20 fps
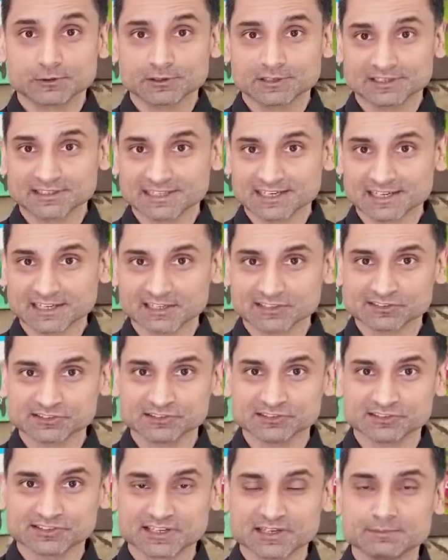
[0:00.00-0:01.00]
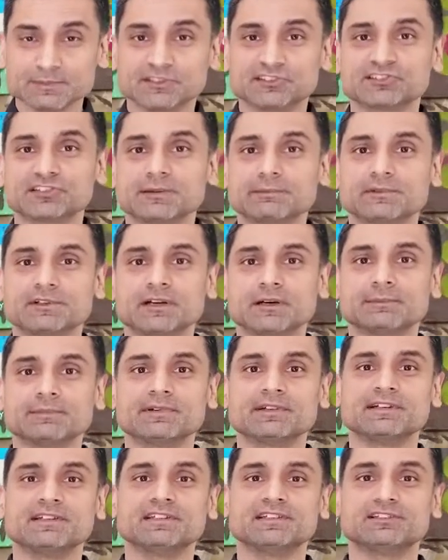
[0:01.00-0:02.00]
analysis can be summed up
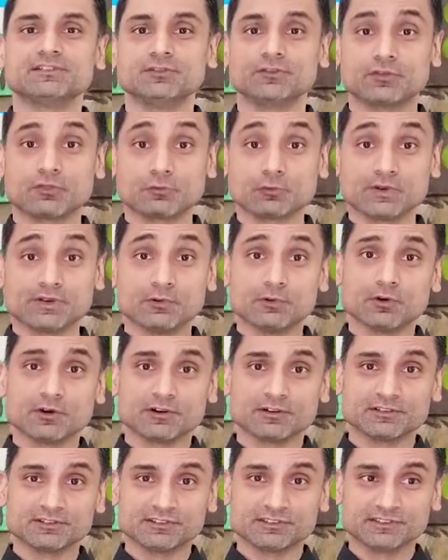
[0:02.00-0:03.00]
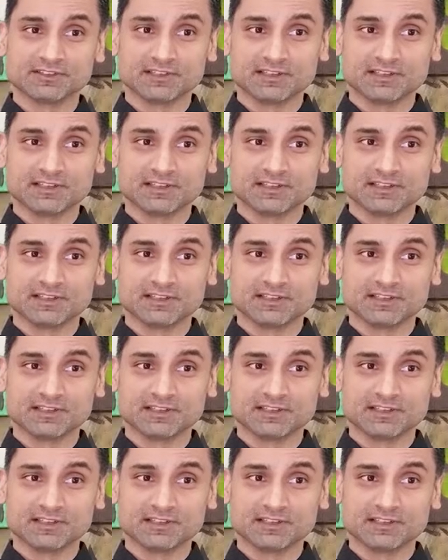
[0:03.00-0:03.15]
into three words: